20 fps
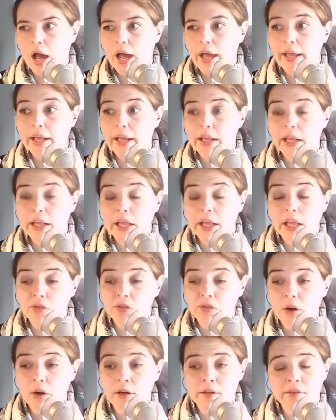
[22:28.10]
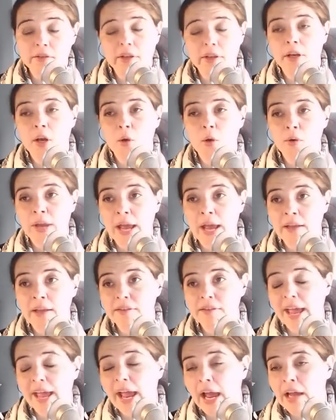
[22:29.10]
As far as I know,
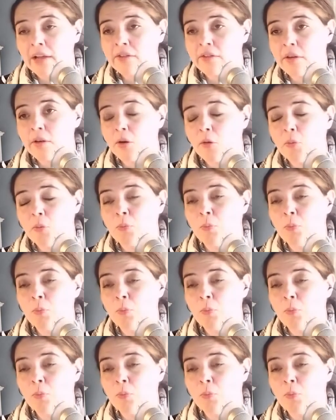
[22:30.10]
NASA hasn't,